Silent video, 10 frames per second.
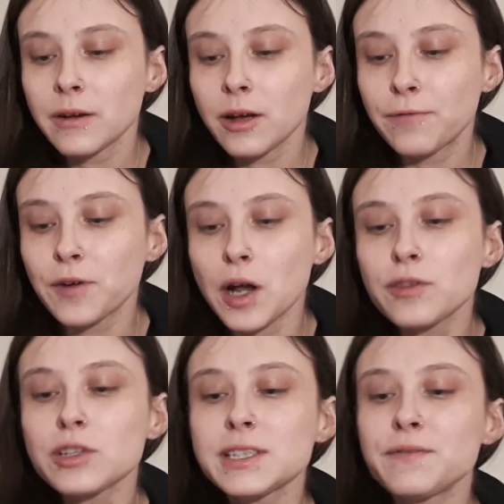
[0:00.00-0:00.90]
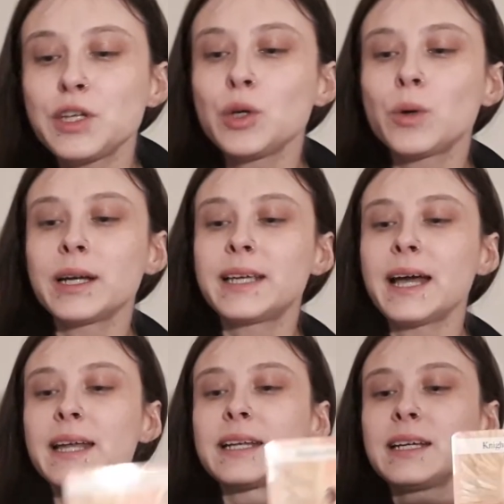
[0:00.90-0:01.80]
For others of you,
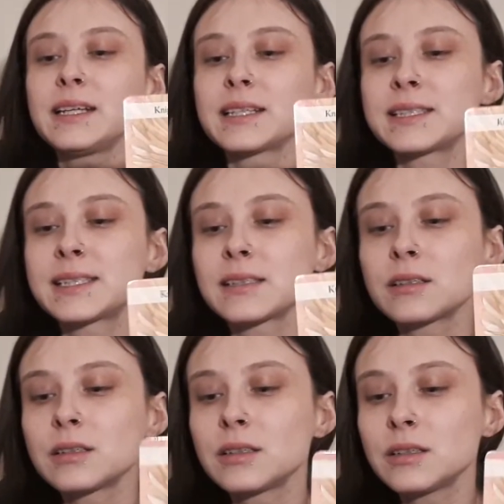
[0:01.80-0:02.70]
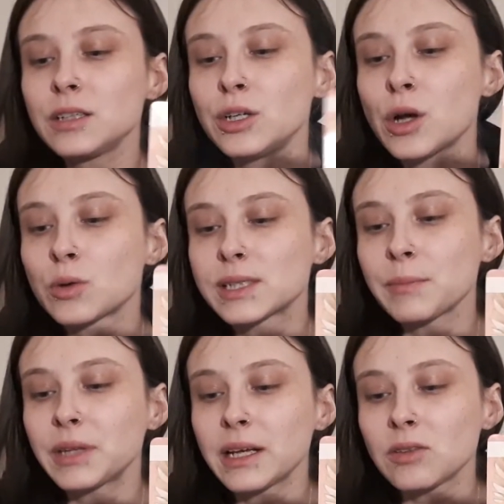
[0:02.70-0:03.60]
again, it's,
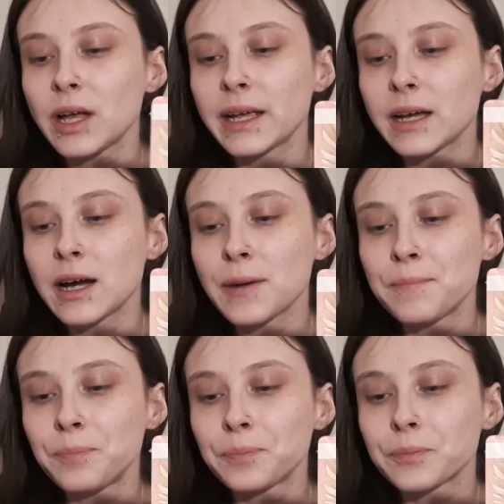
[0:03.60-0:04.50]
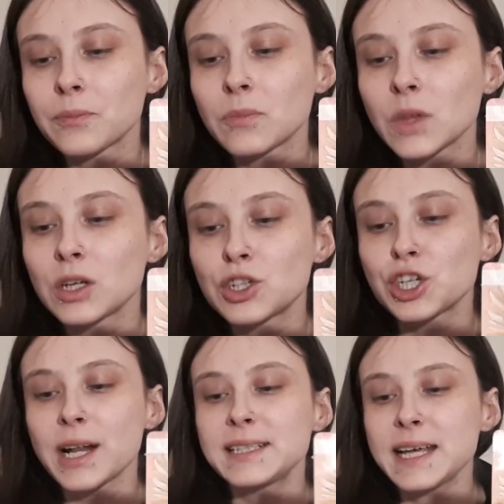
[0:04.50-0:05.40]
something like,
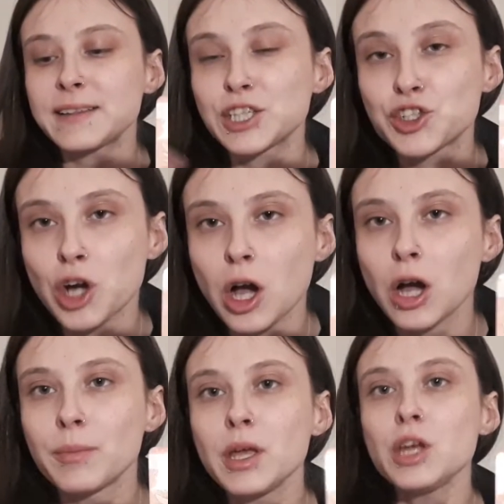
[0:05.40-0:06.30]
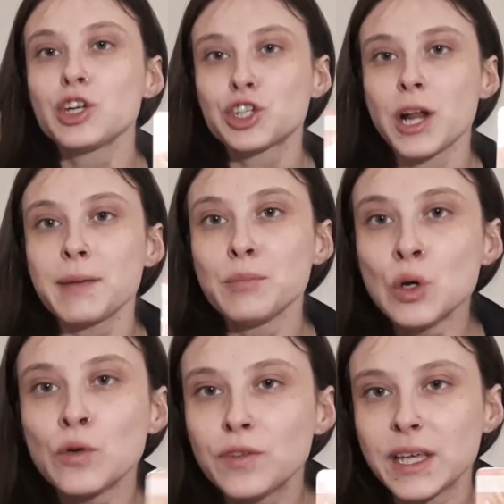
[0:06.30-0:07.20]
should I take this job? Should I
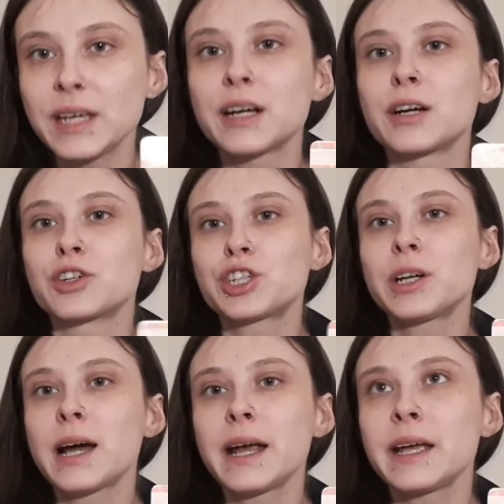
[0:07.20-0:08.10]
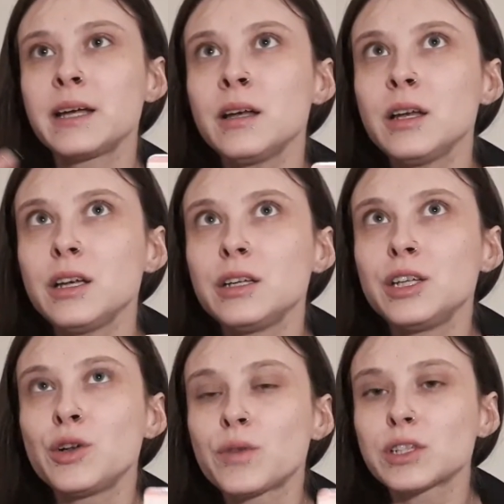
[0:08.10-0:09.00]
move here? Should I,
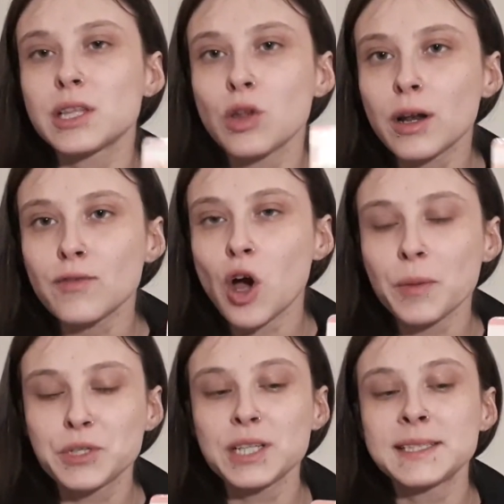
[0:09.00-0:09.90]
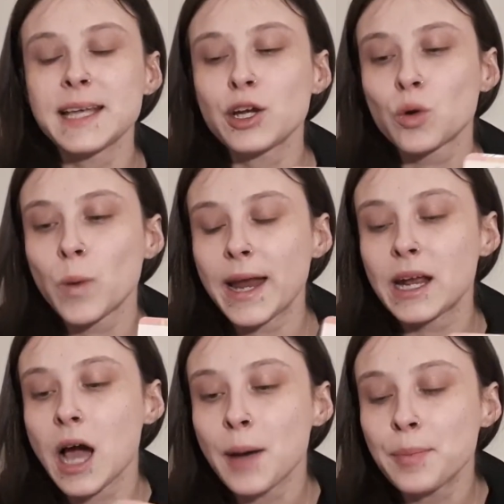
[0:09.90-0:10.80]
there's a lot of options that you're
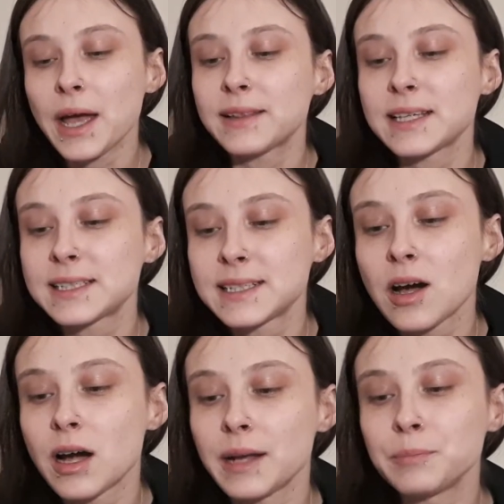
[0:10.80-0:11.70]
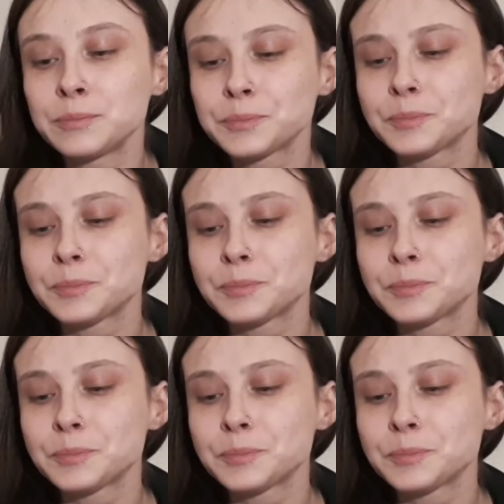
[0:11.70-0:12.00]
weighing up at this time.